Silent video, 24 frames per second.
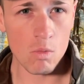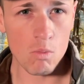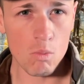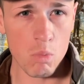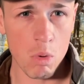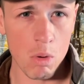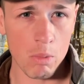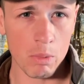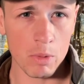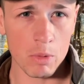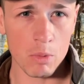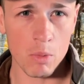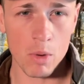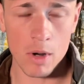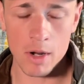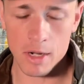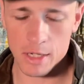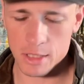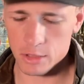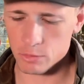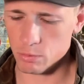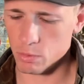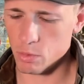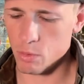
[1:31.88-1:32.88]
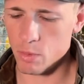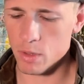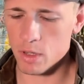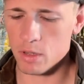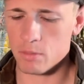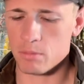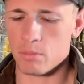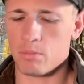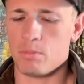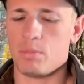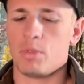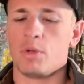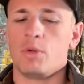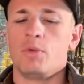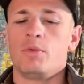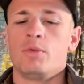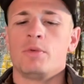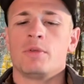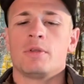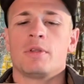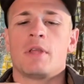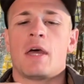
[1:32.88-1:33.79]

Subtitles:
what we want is we want a boot